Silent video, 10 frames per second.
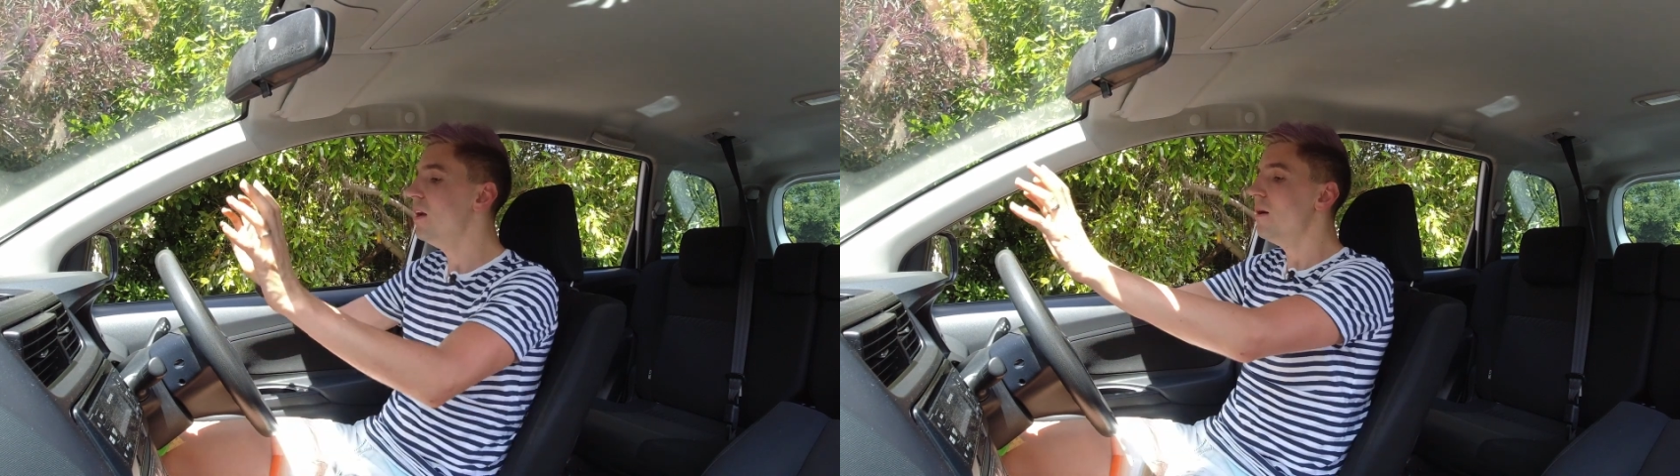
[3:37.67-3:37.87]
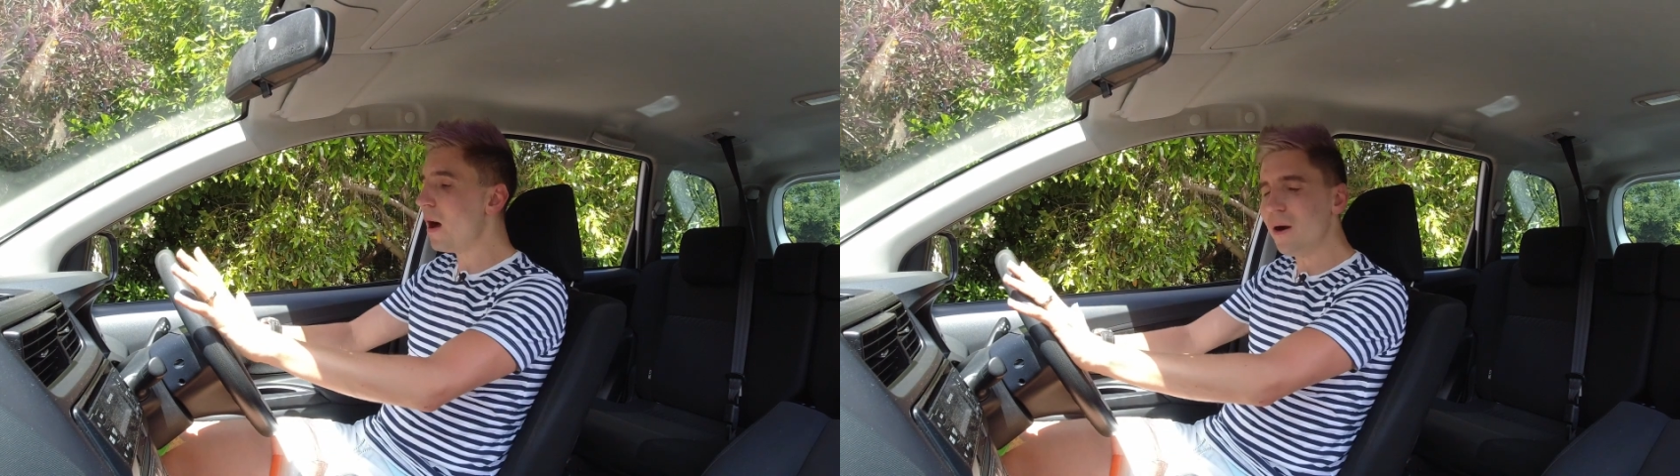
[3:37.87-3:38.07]

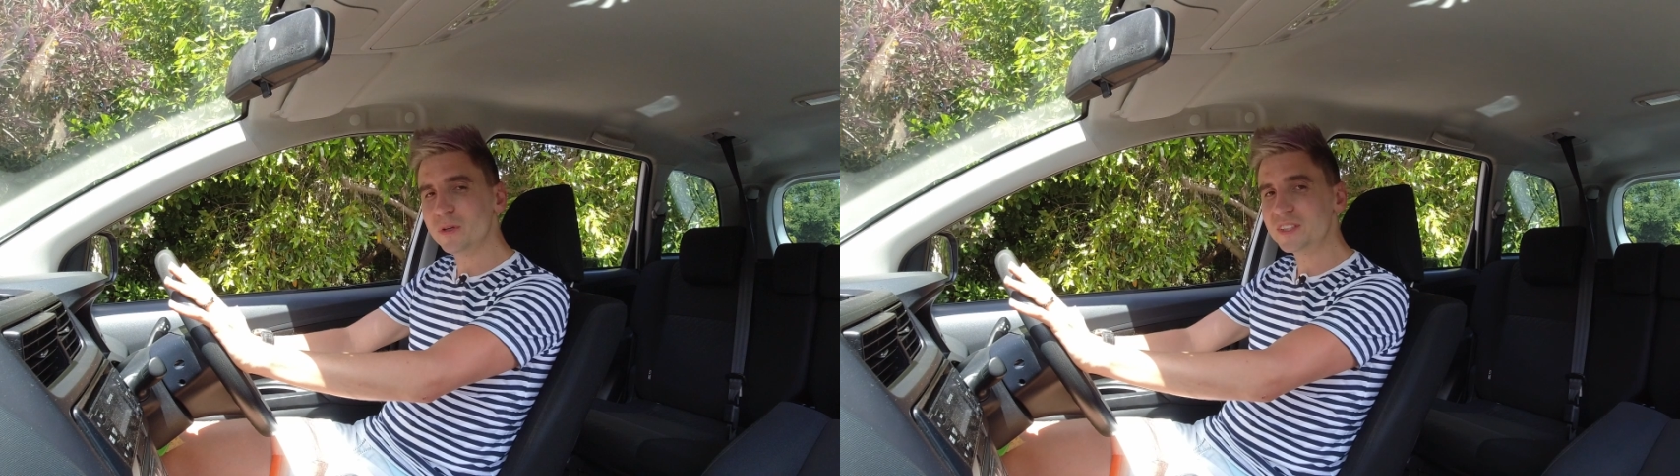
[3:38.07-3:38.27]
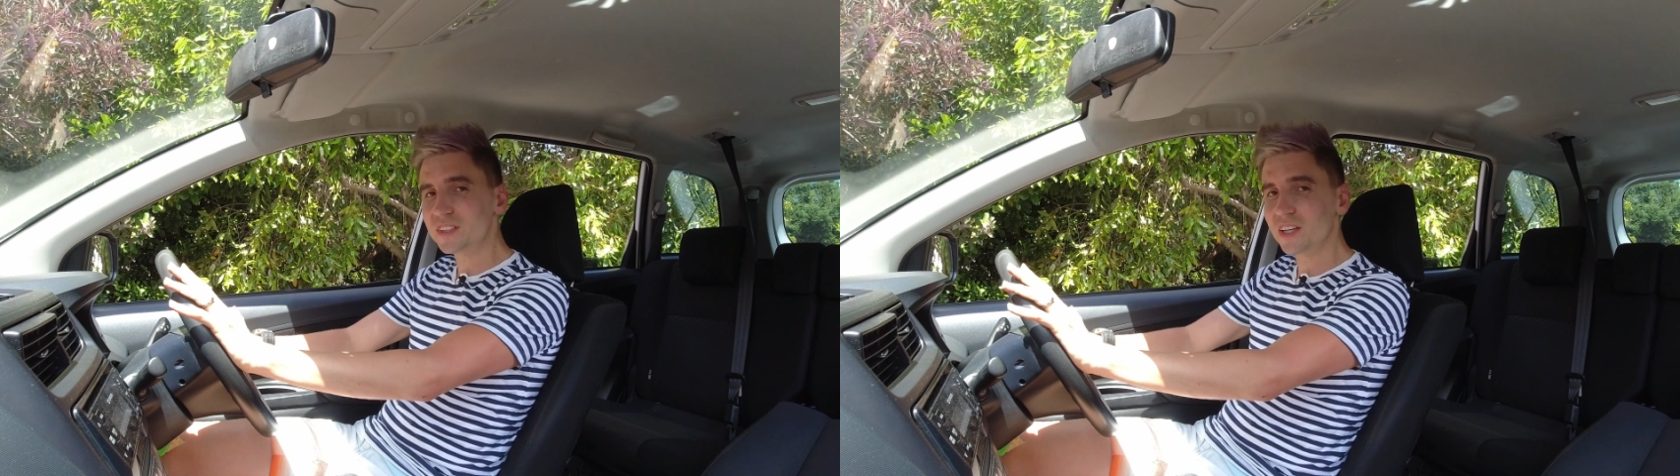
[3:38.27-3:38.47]
Power
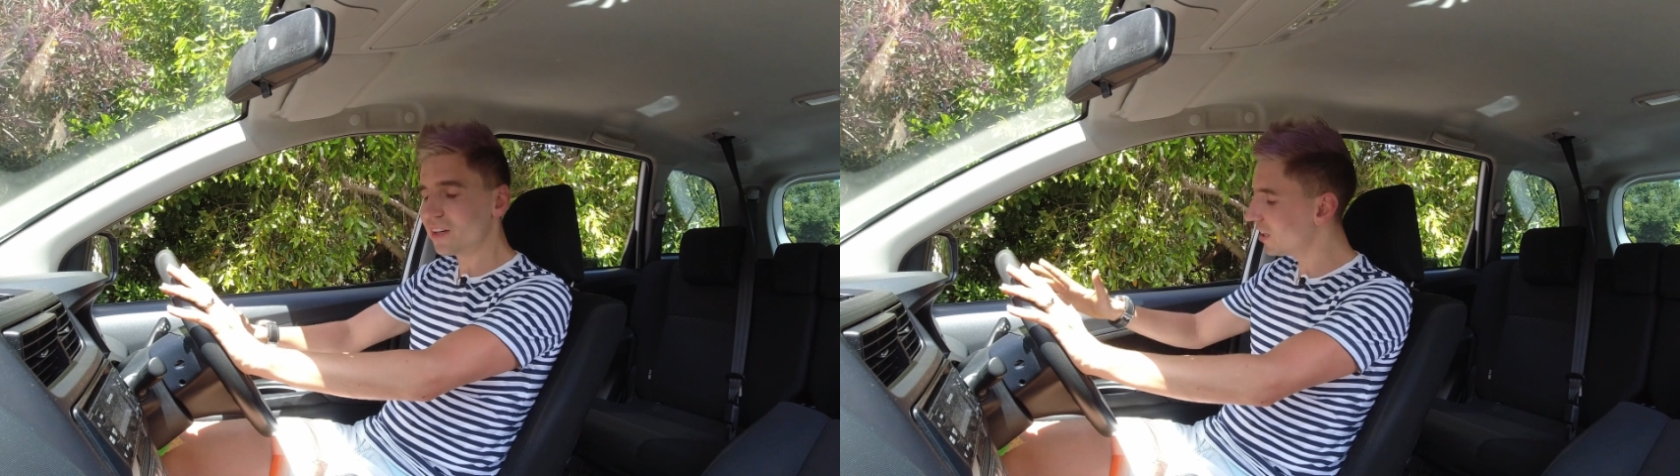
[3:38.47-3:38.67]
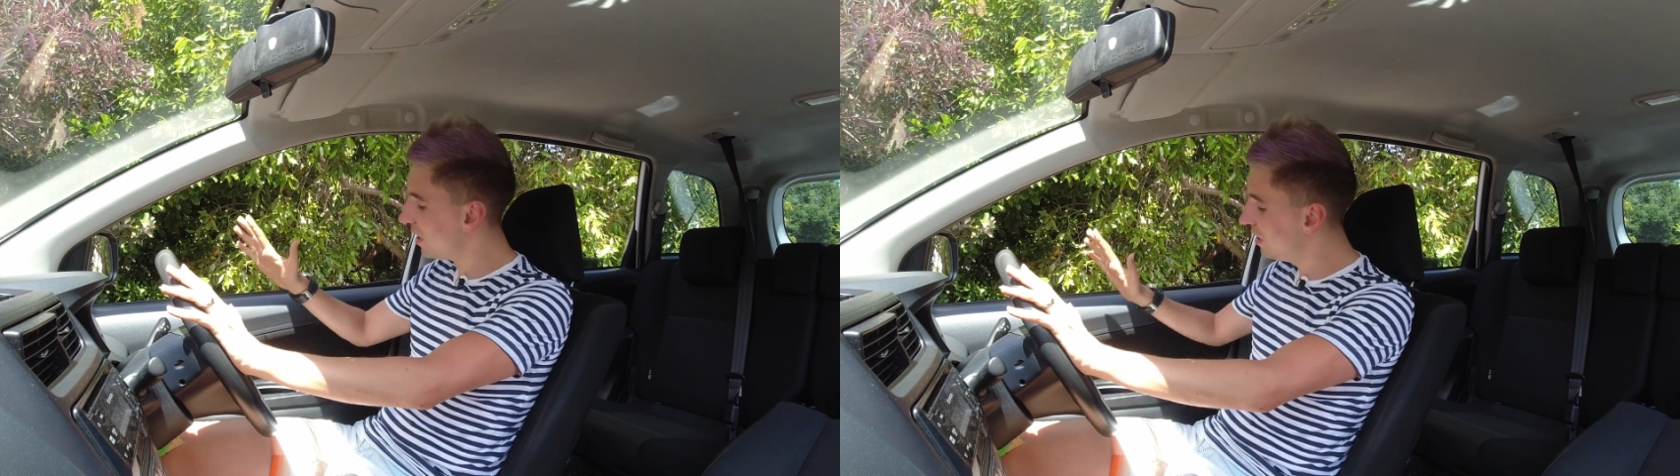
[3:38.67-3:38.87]

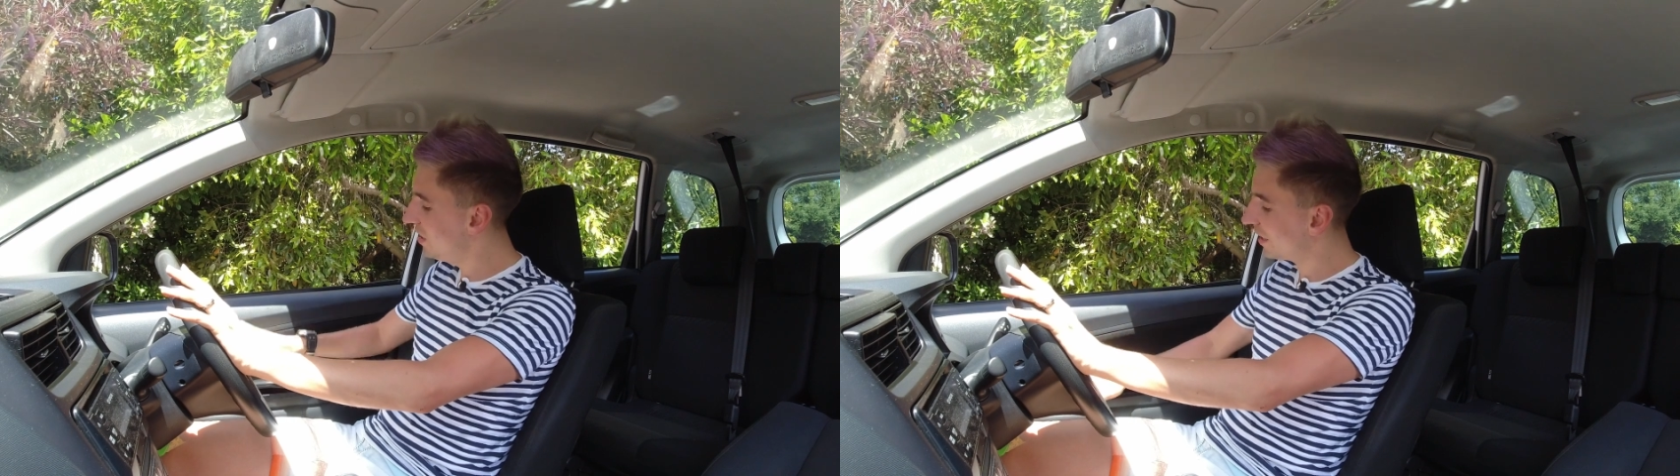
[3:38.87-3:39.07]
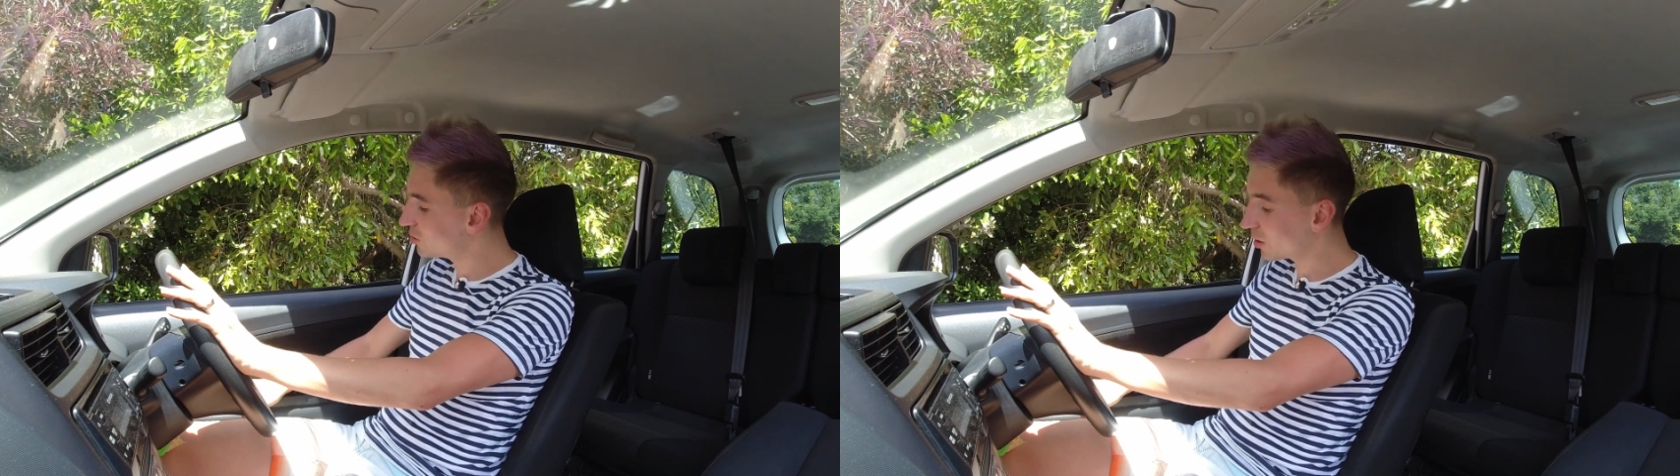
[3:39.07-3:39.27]
steering,
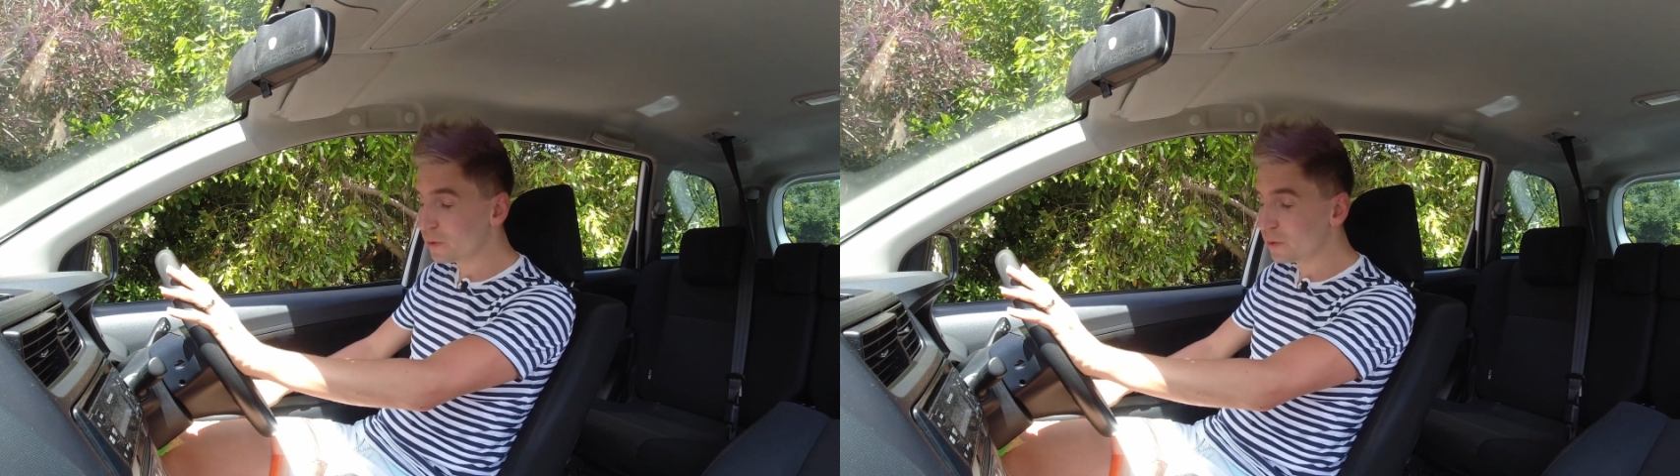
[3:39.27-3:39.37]
electric